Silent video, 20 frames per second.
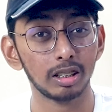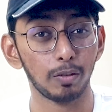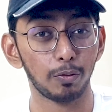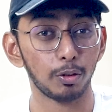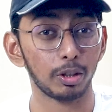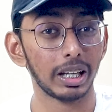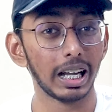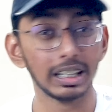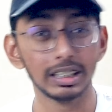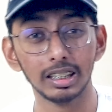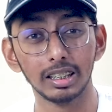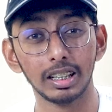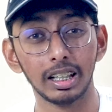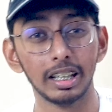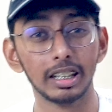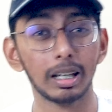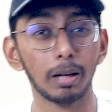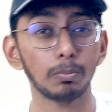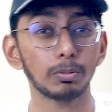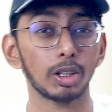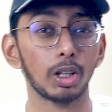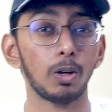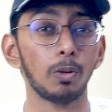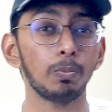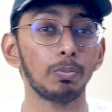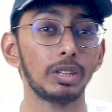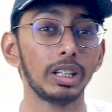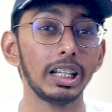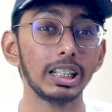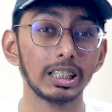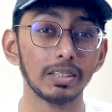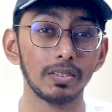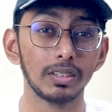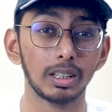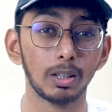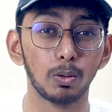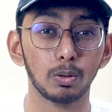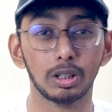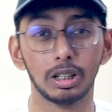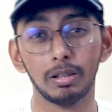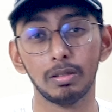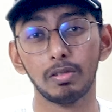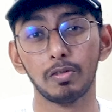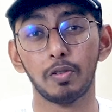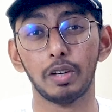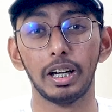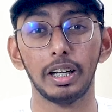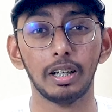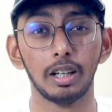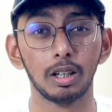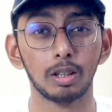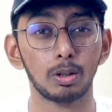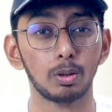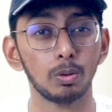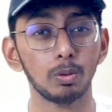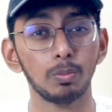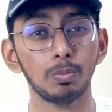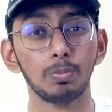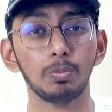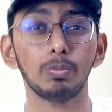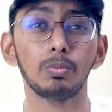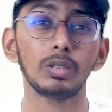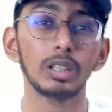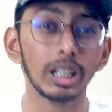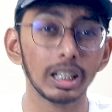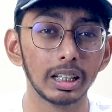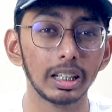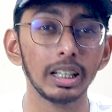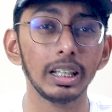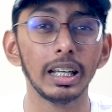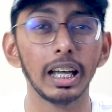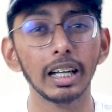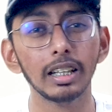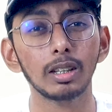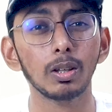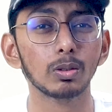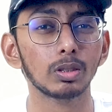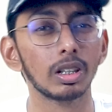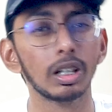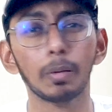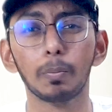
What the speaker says: If you cancel that, it comes around 37,500 to 38,000